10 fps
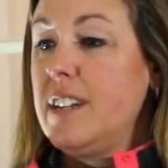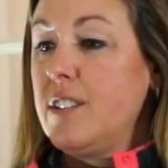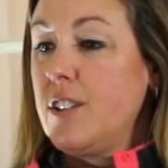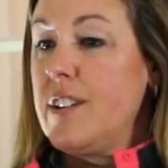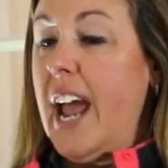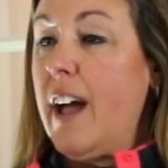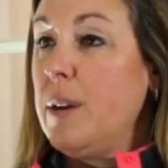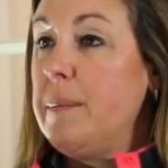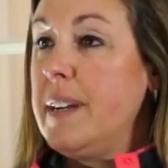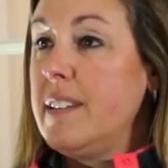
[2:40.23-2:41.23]
certain
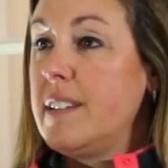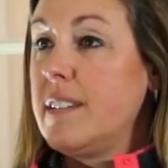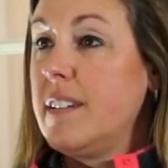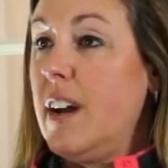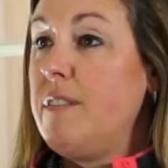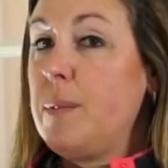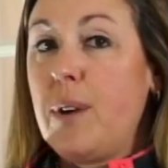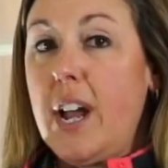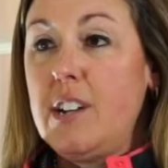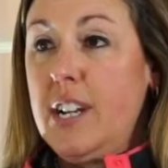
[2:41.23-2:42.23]
elements of the
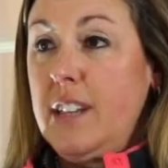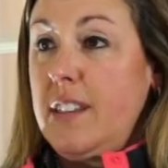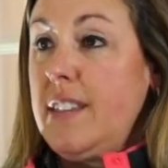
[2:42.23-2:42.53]
project